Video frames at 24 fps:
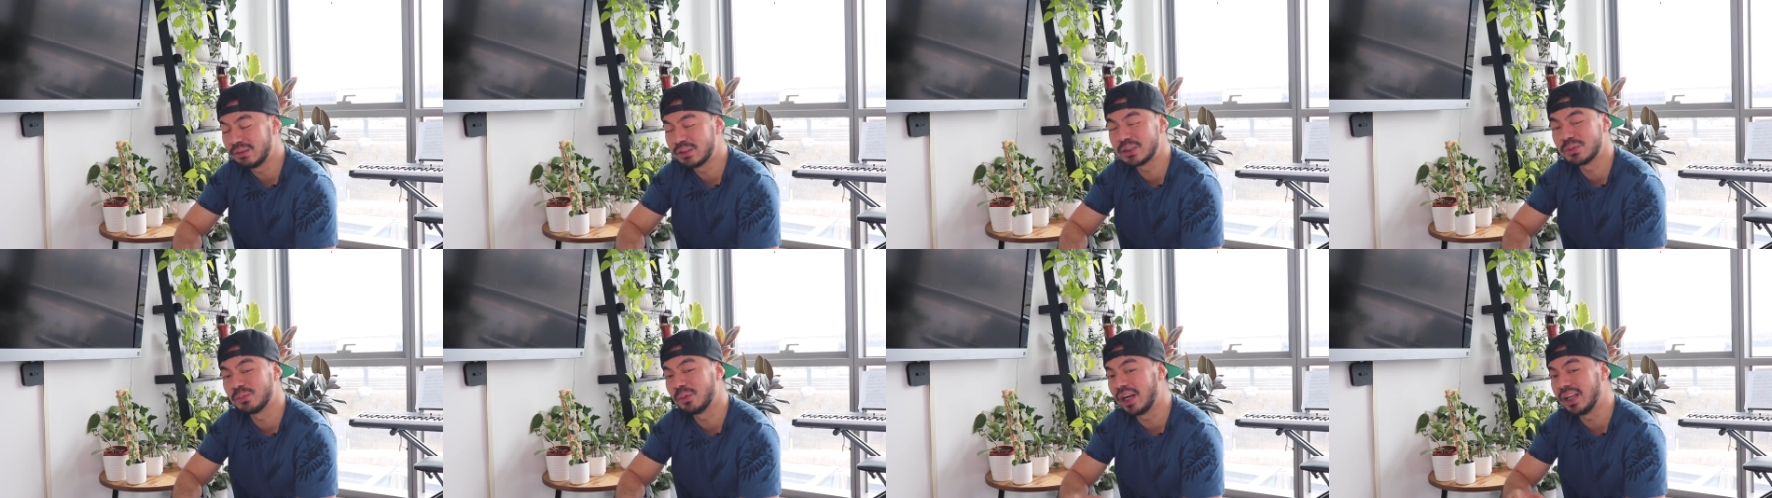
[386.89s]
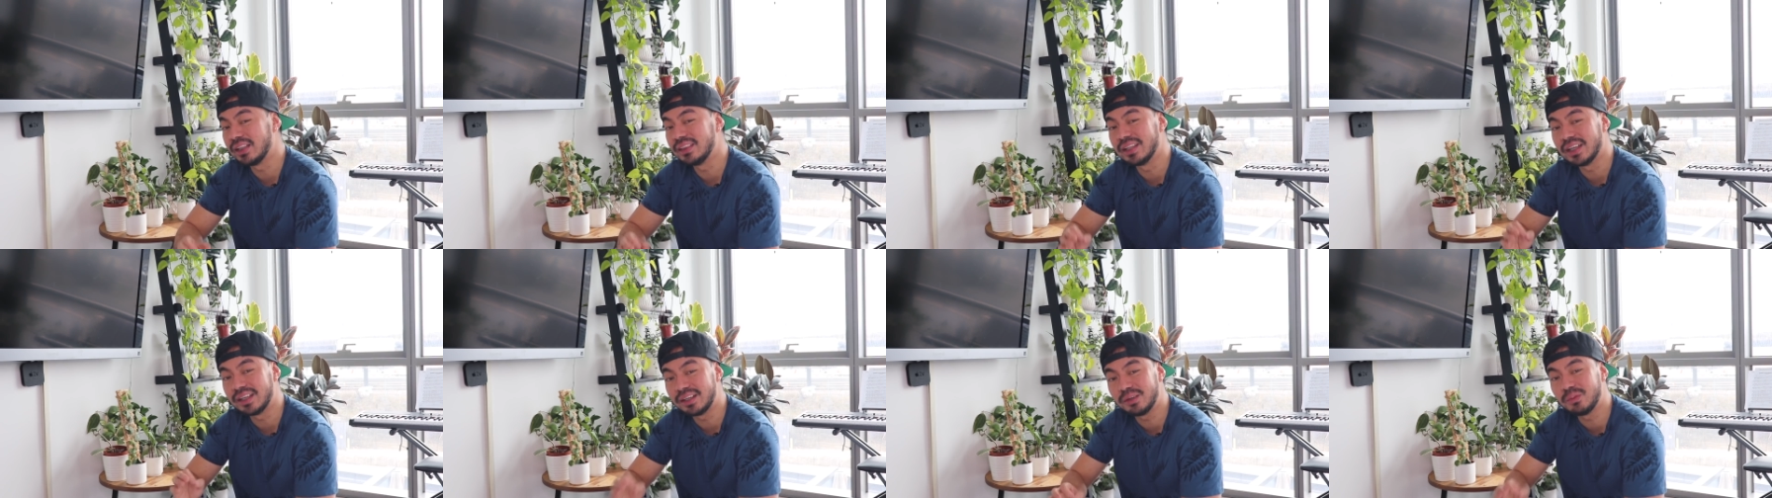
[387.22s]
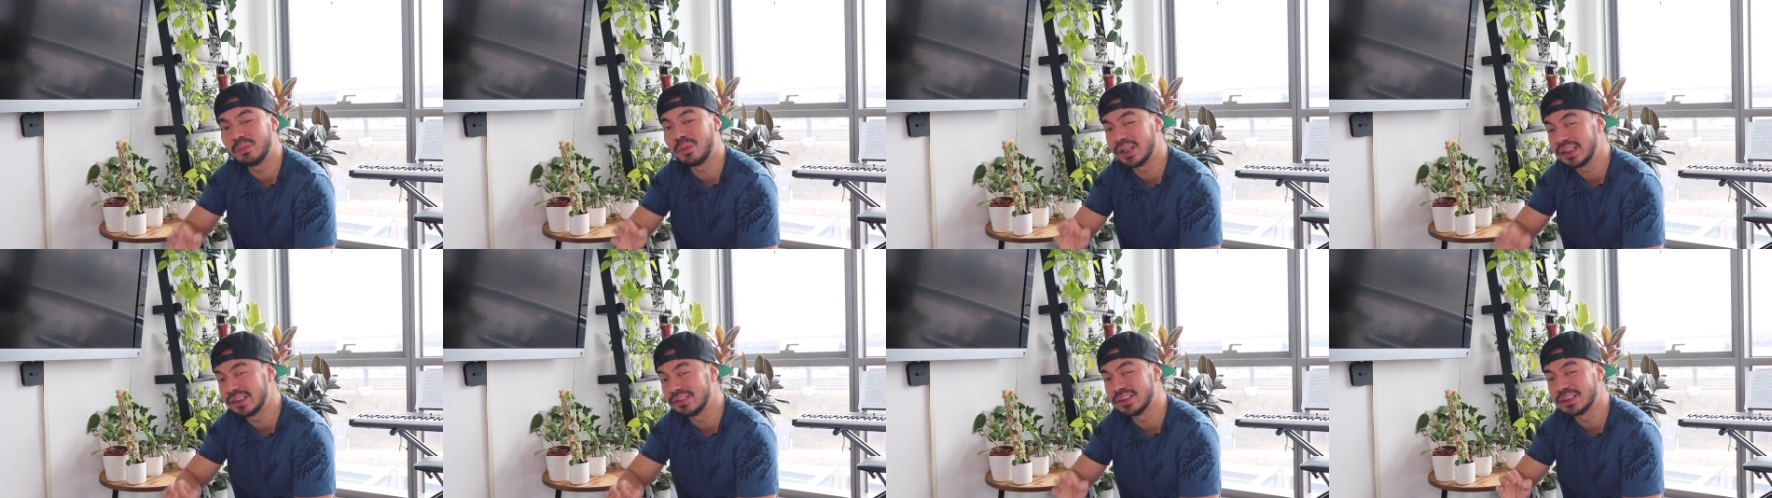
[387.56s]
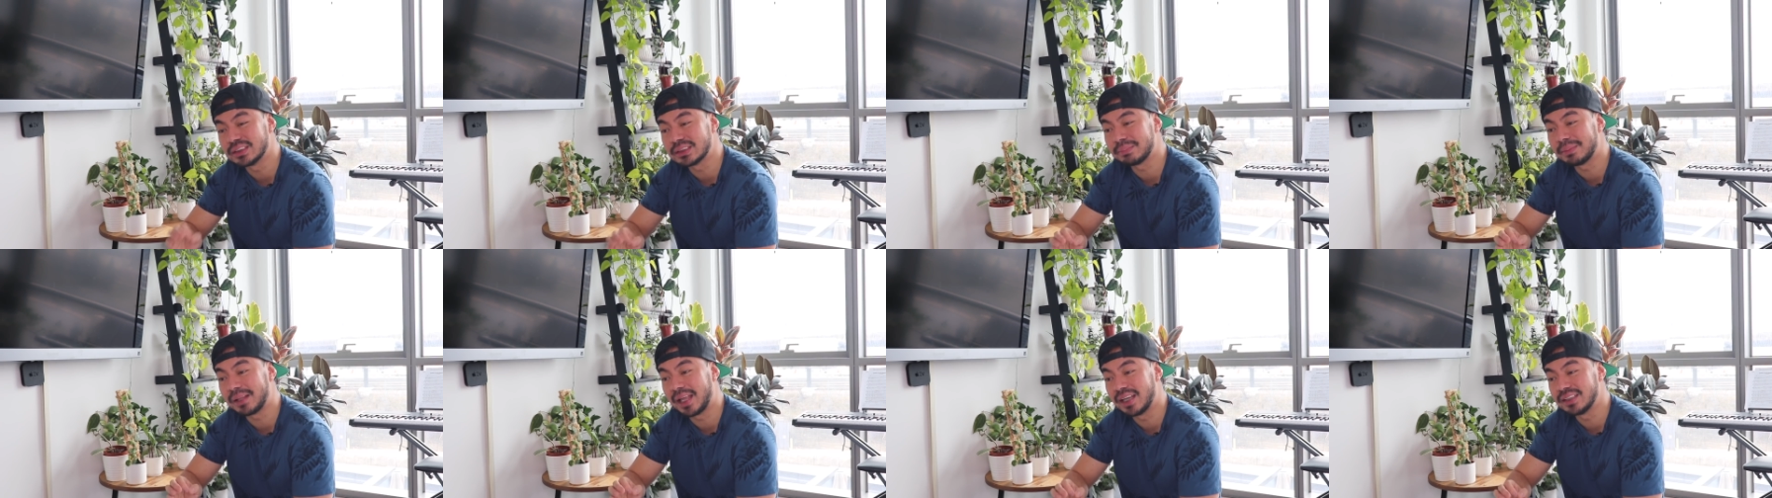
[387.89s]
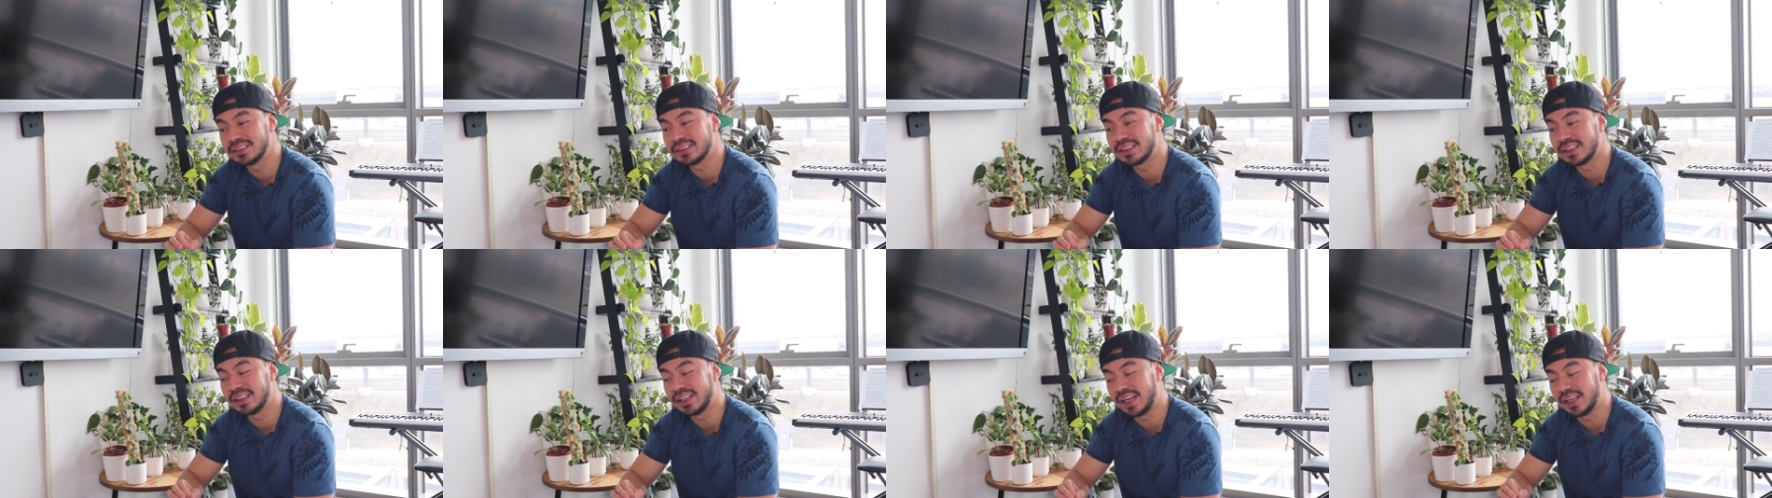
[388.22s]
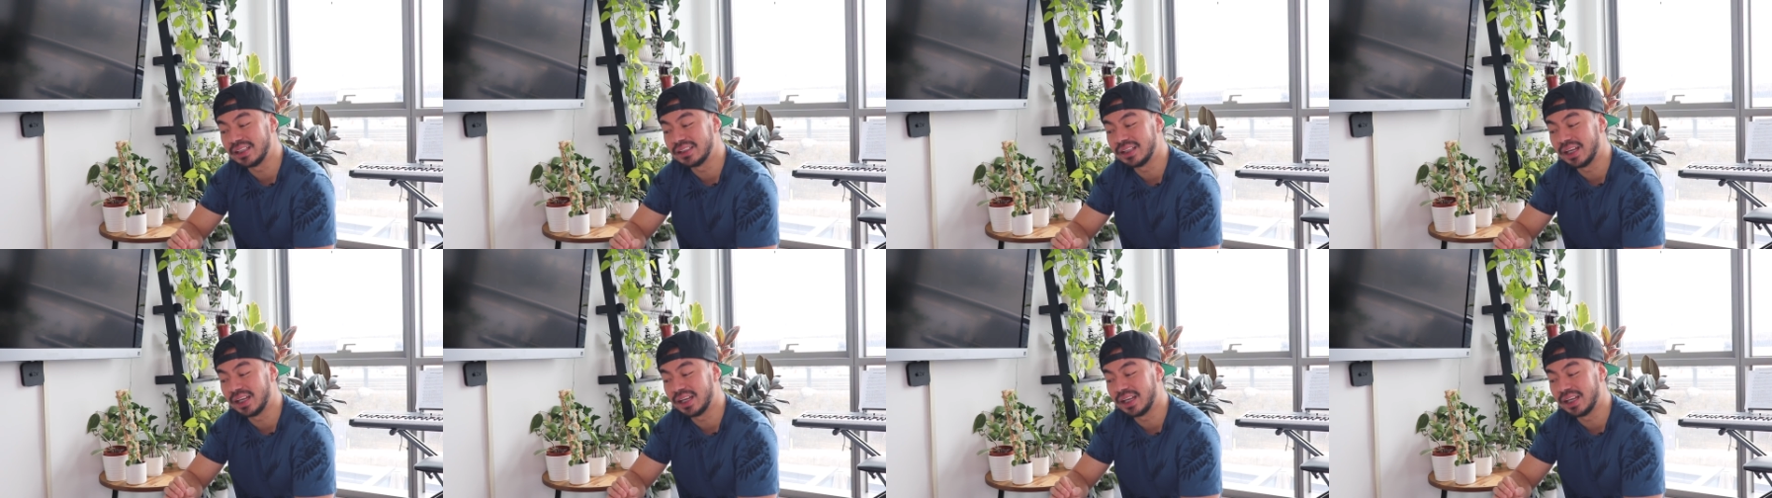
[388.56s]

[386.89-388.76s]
was another one of those plants that I,